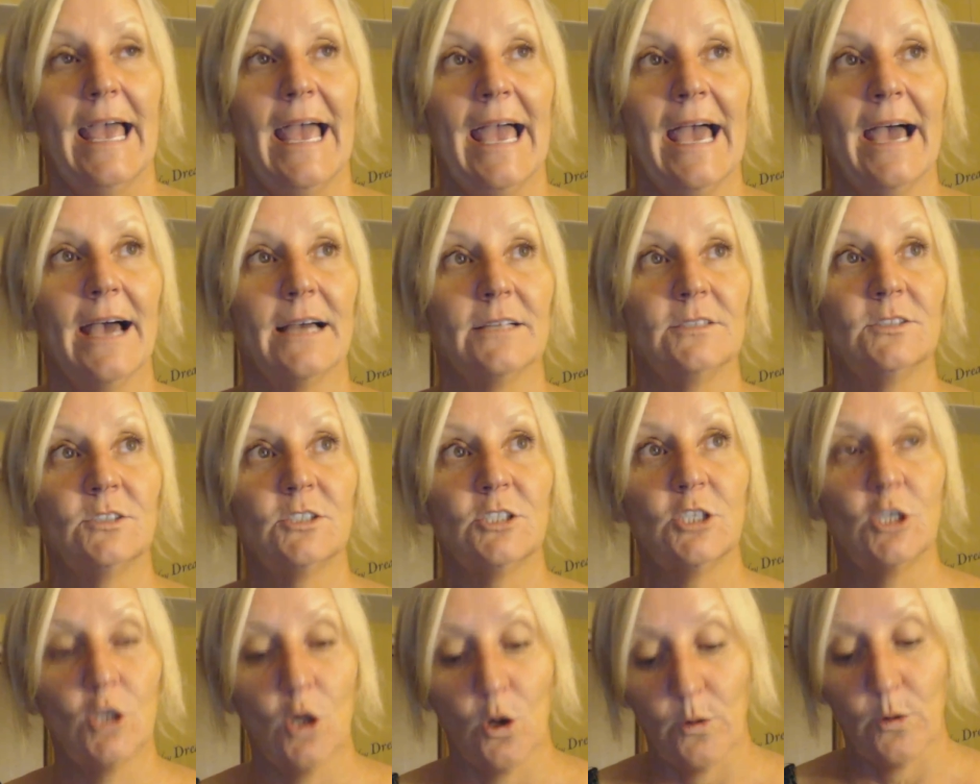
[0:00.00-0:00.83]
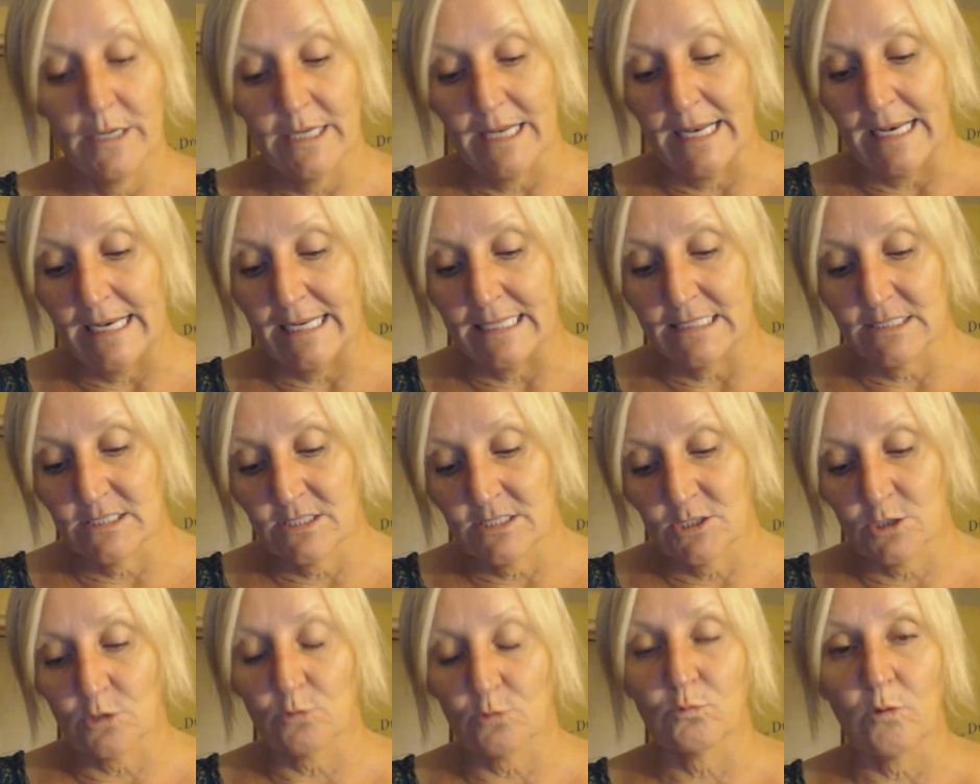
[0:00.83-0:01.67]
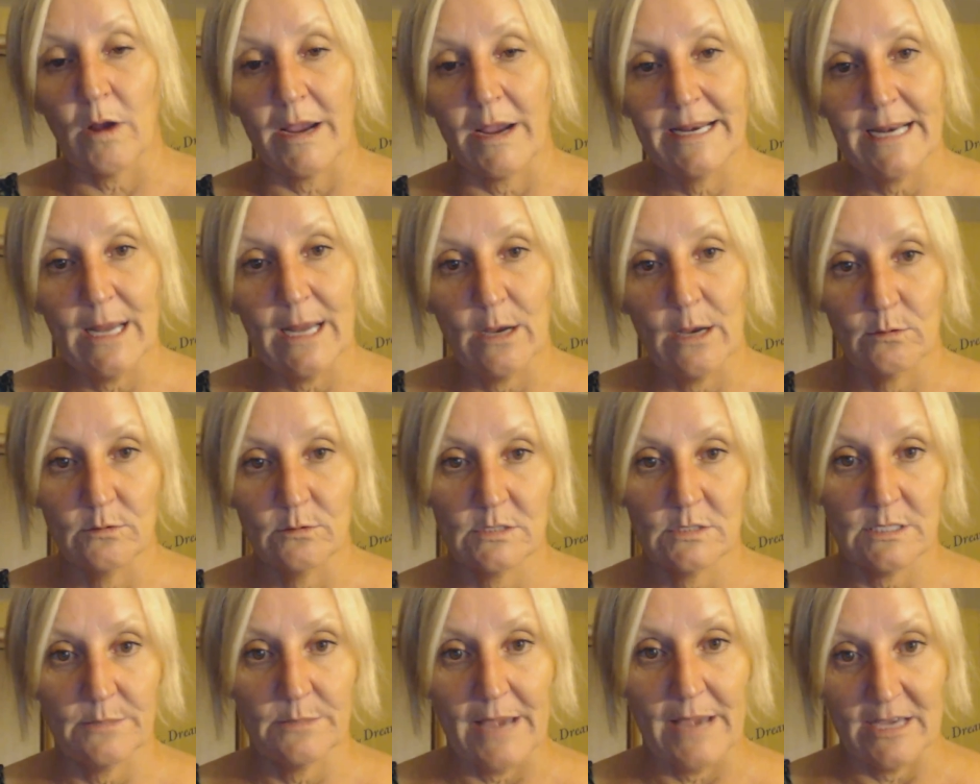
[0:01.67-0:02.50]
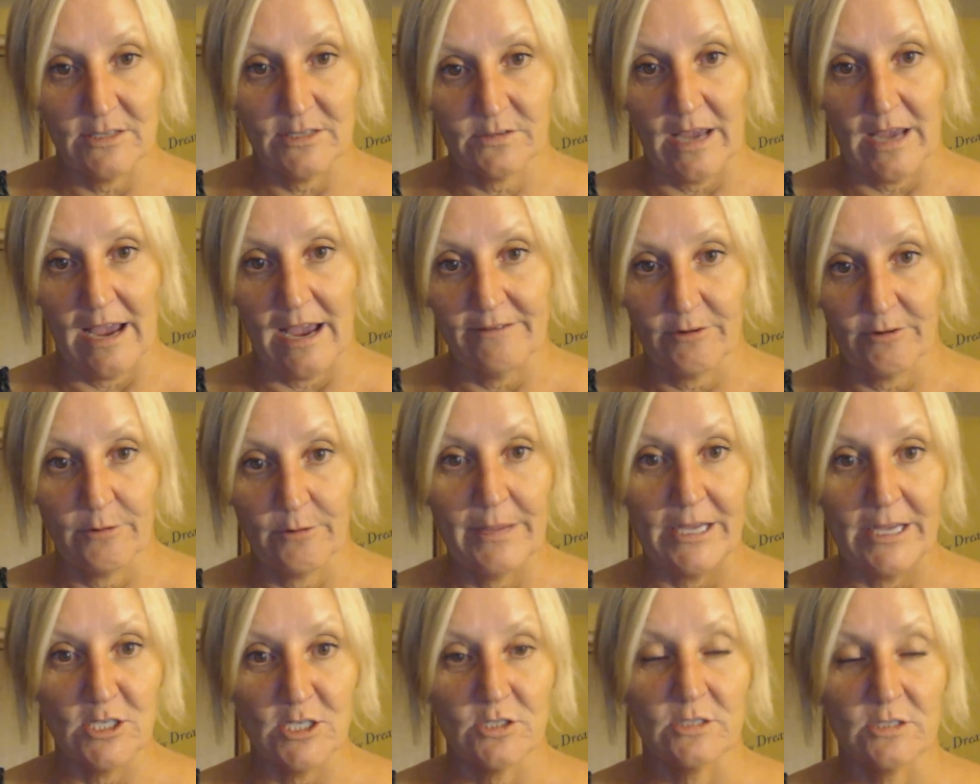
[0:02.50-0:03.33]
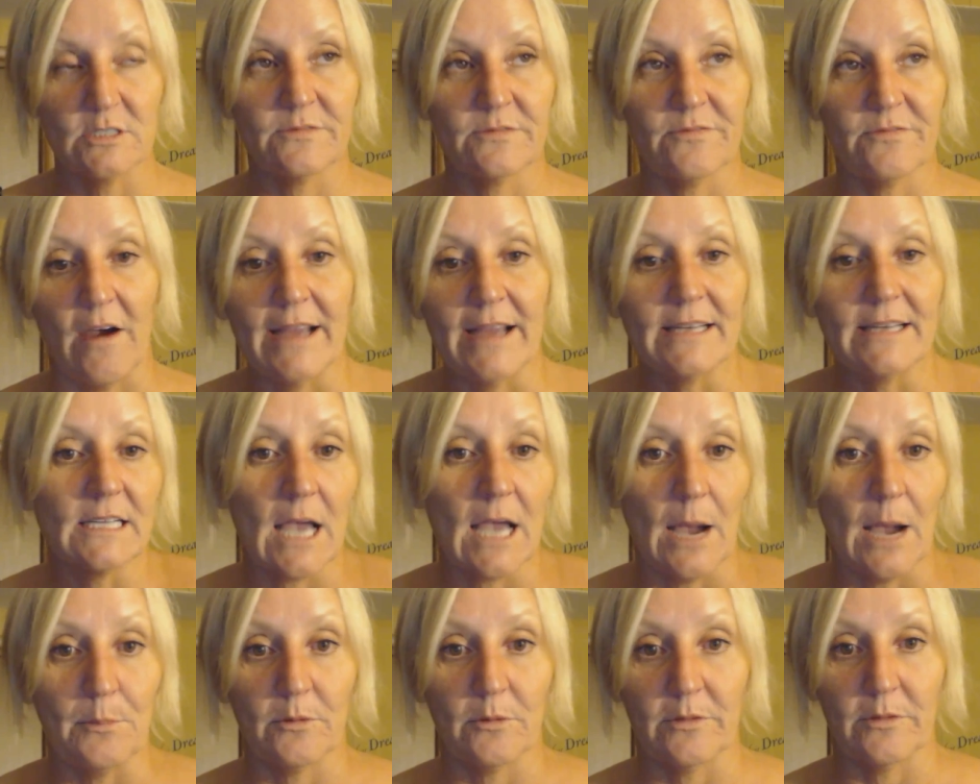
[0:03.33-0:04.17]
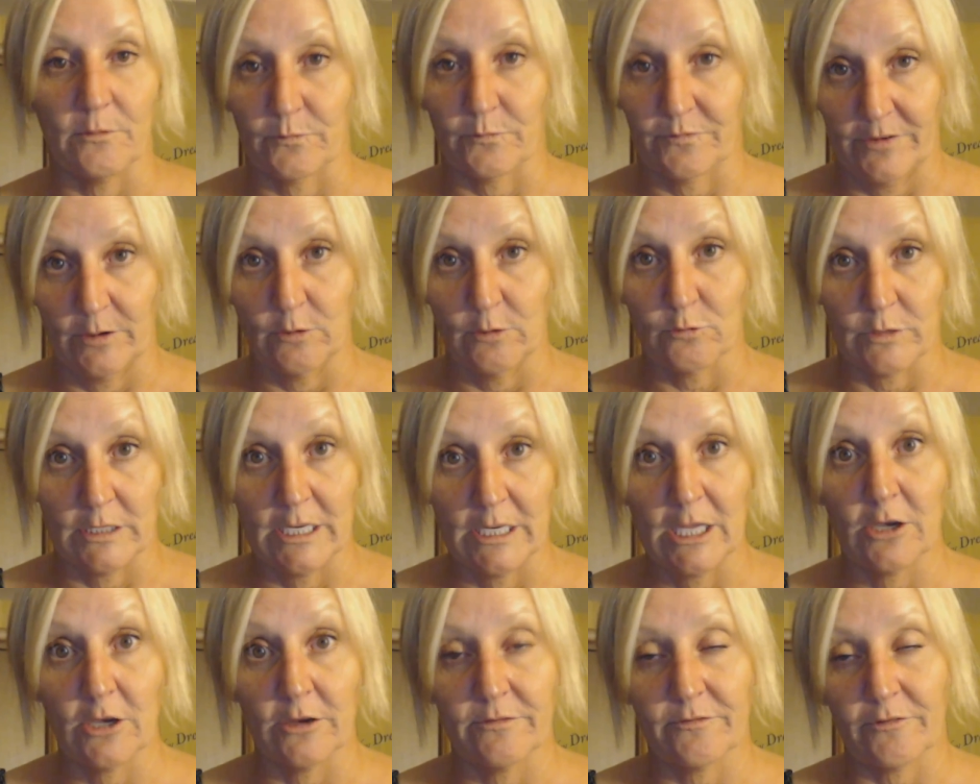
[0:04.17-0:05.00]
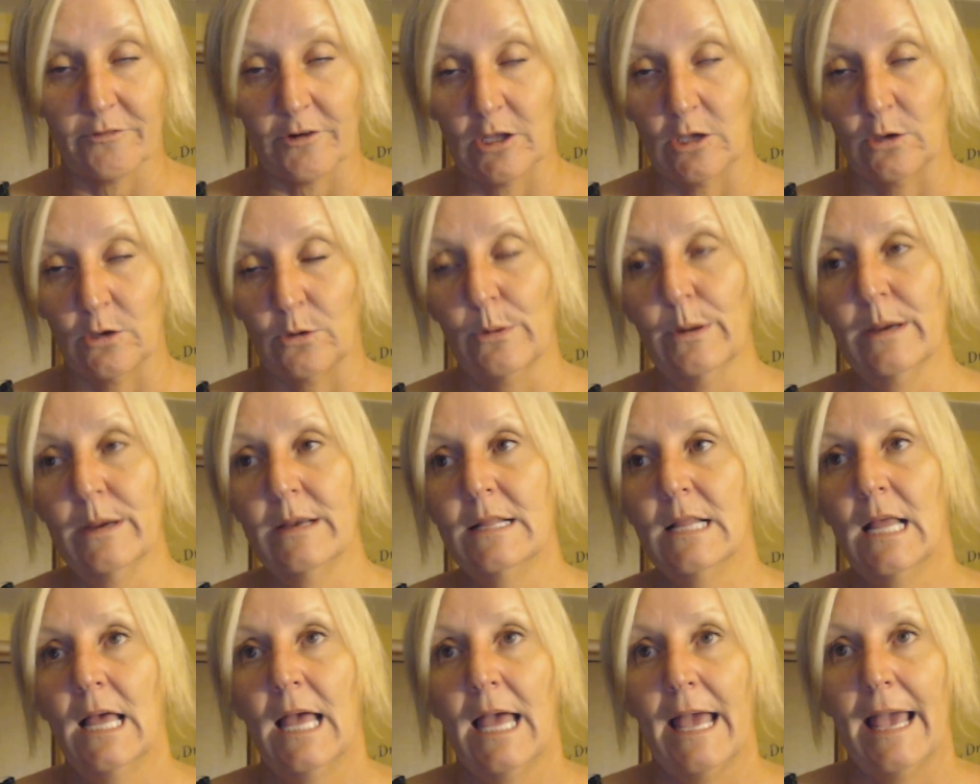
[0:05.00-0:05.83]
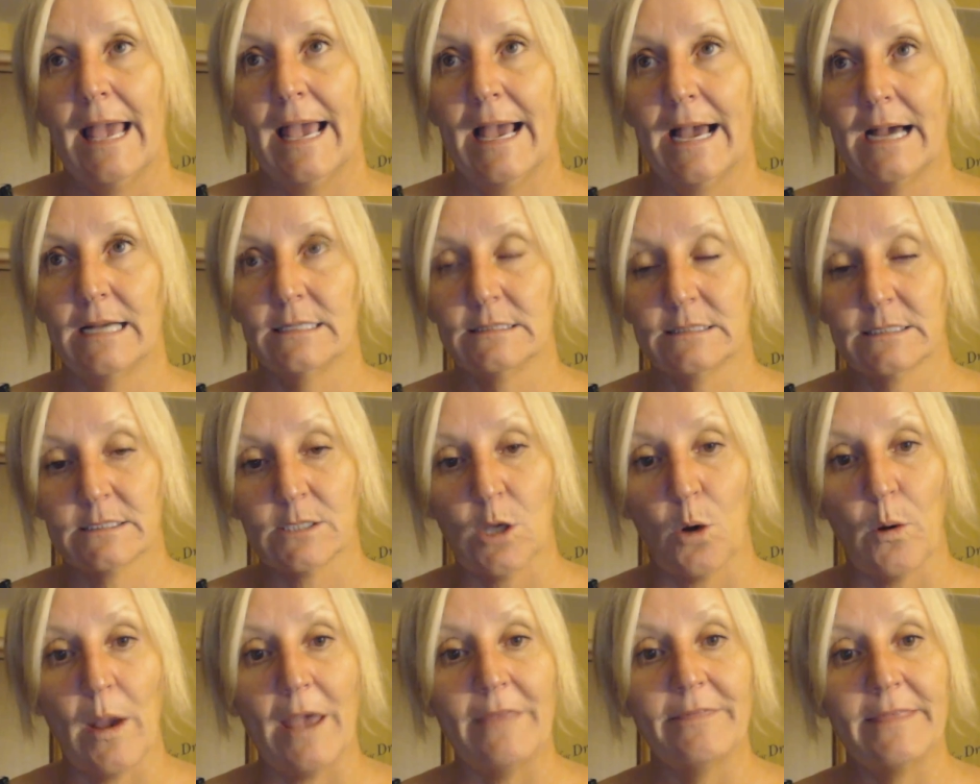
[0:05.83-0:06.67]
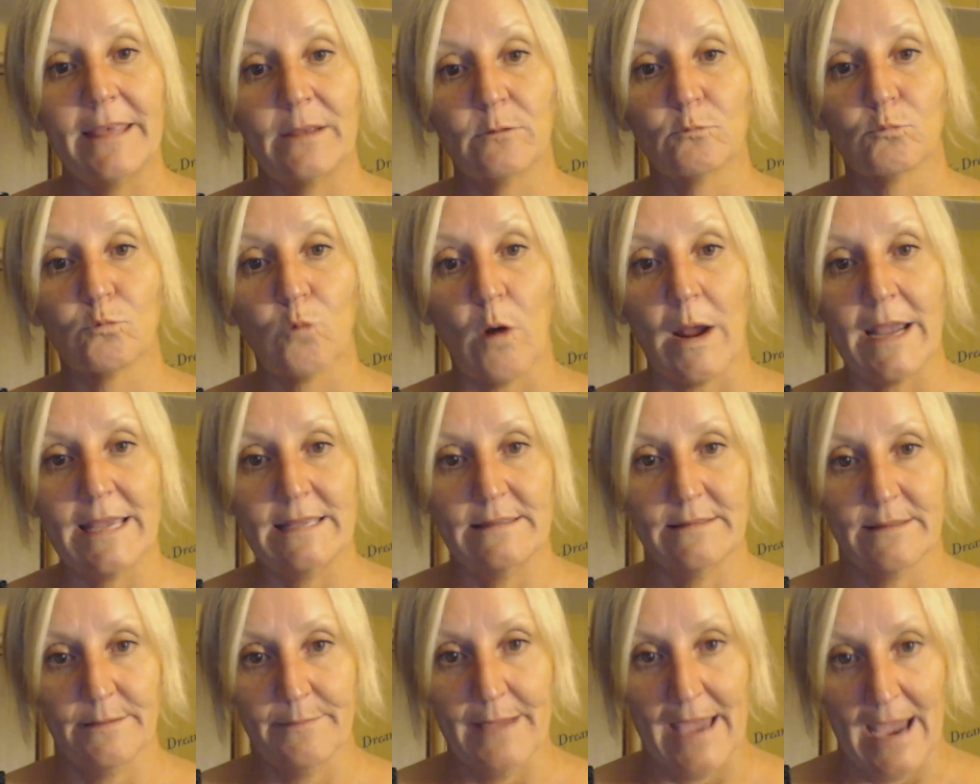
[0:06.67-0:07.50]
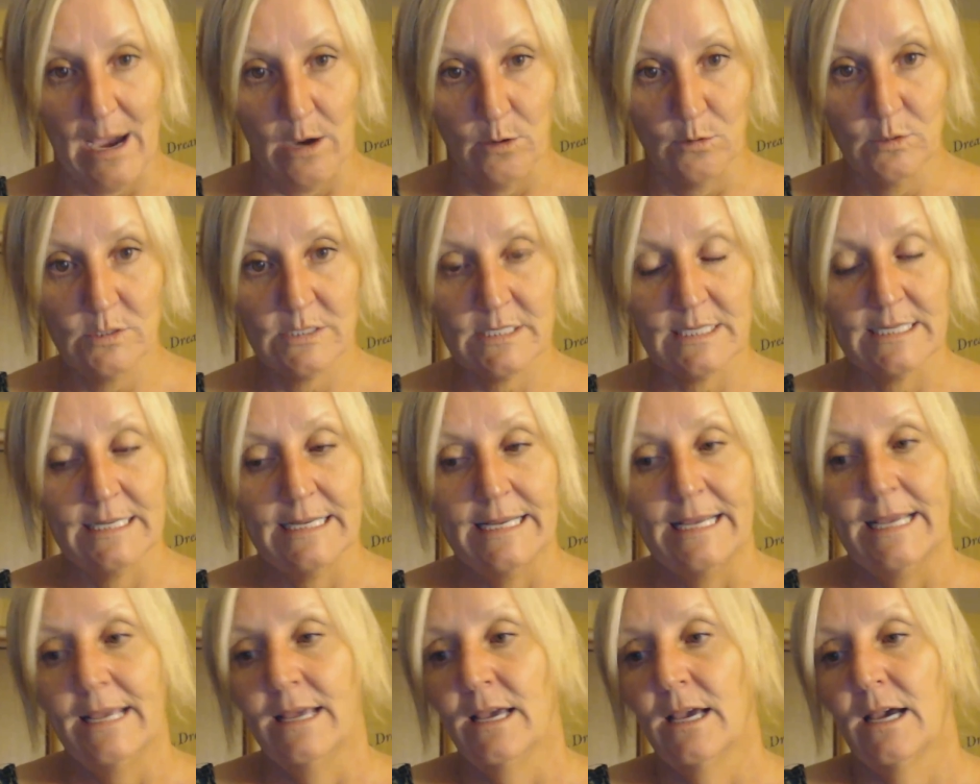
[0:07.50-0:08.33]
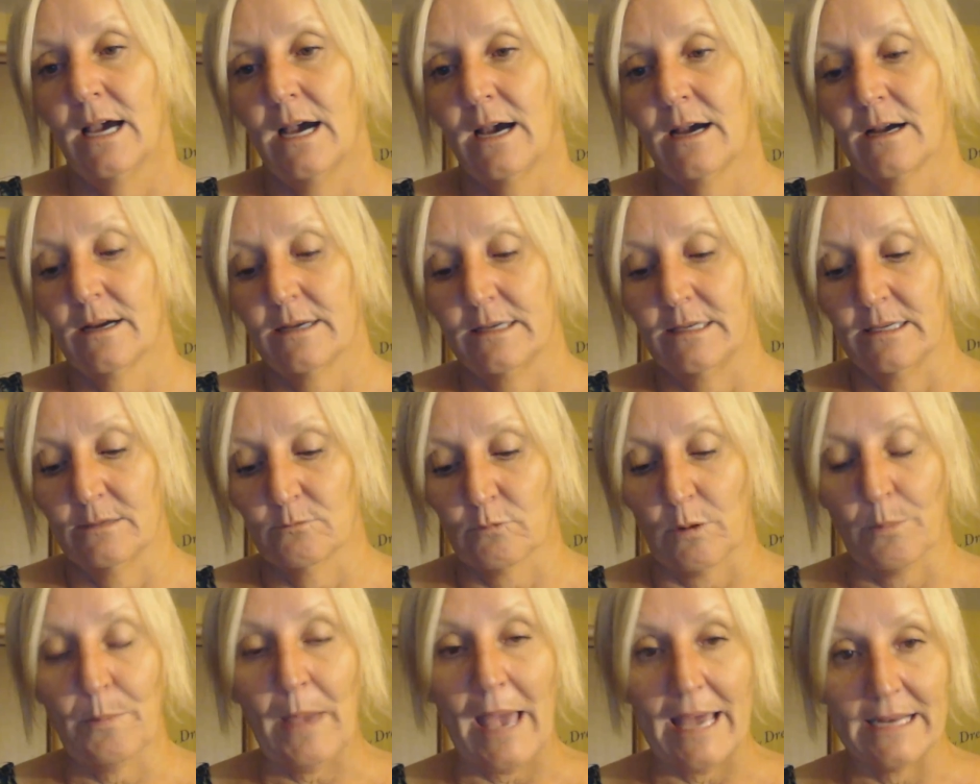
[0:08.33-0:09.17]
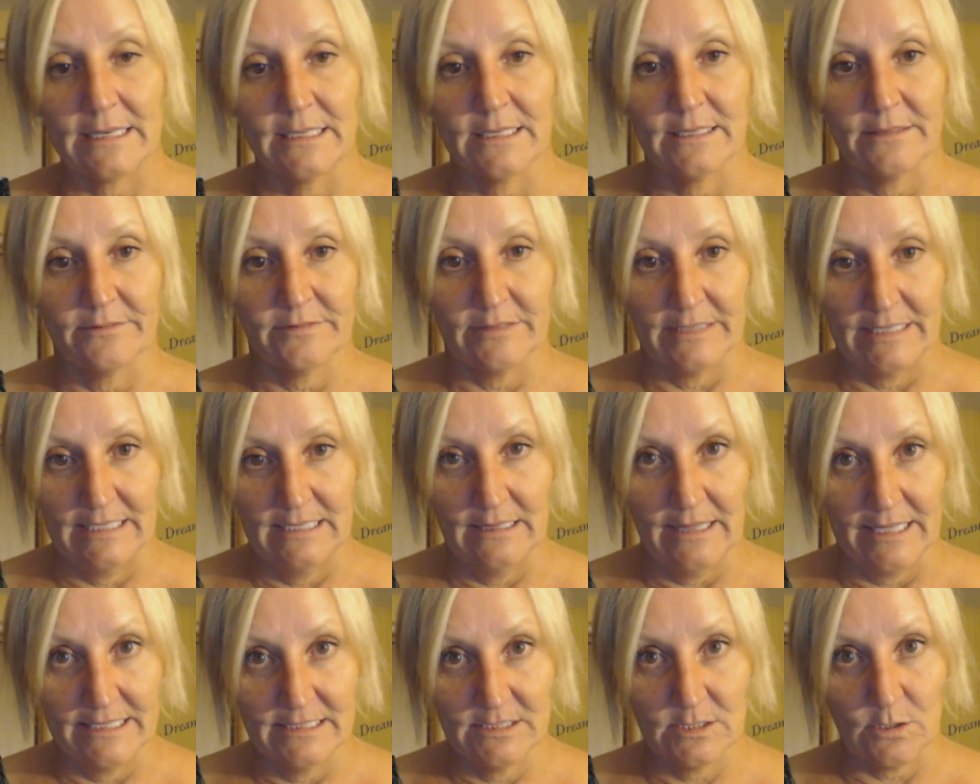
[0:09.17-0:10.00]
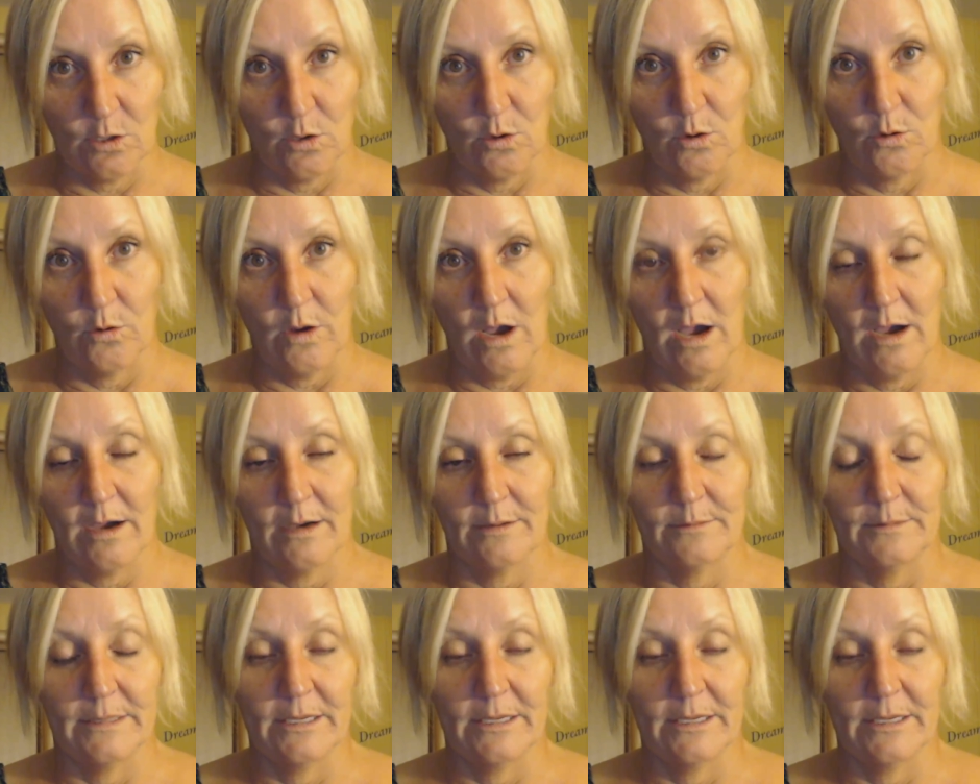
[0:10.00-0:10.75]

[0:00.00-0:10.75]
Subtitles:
And, you know, and it's to write out some affirmations, find a couple that feel really good for you. And then write them out repetitively. Like, so